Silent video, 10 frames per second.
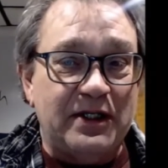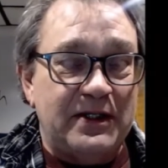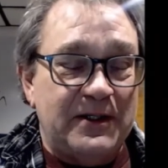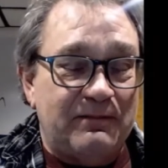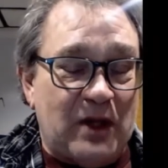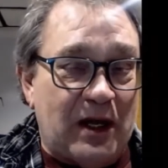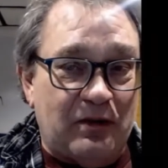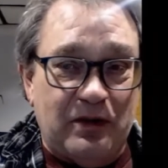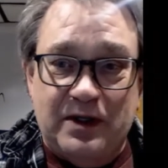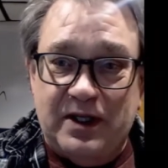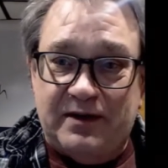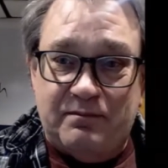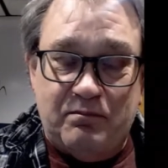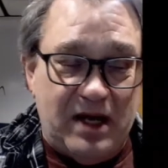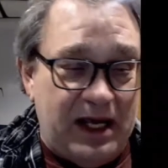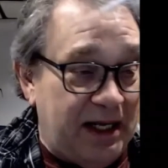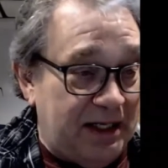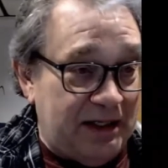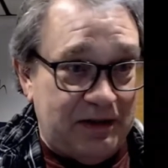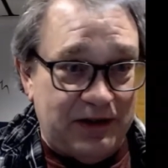Now, it
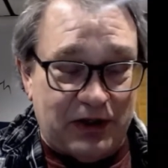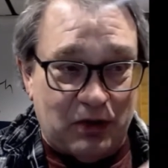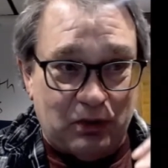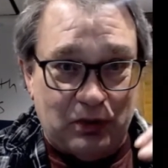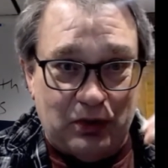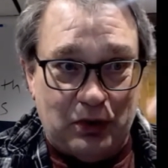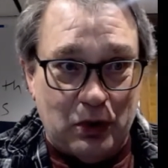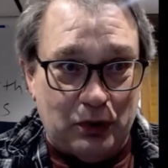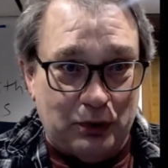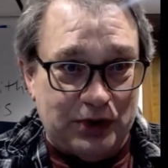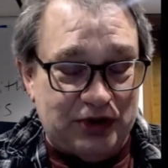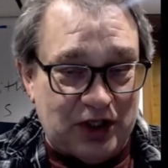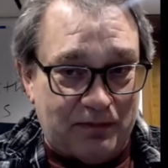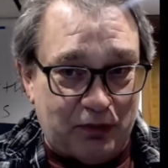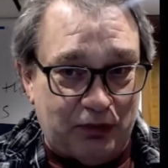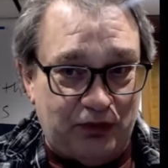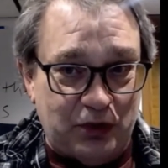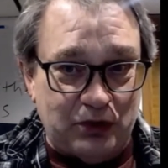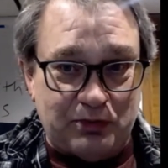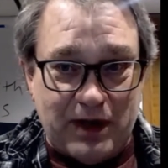may, go to a separate
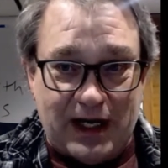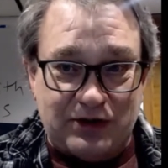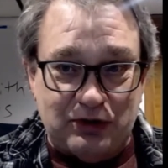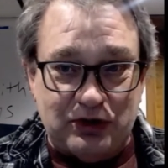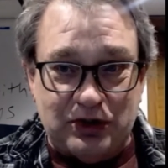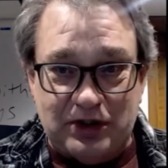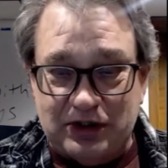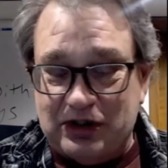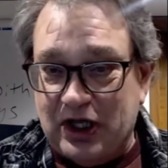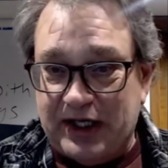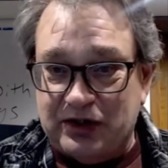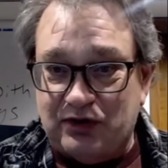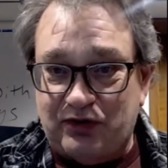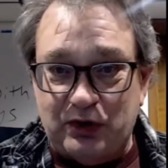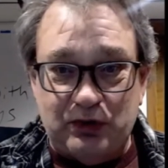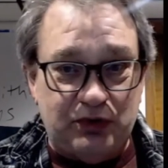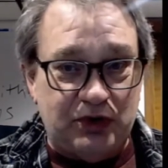fuse box. Usually this line is fused.